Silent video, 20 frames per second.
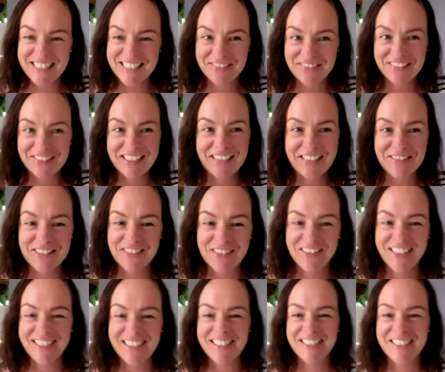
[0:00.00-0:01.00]
definitely have
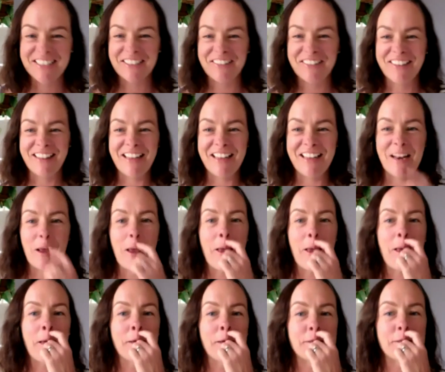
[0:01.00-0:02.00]
something to do with it.
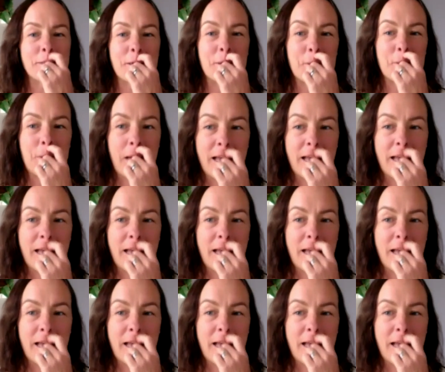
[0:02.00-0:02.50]
So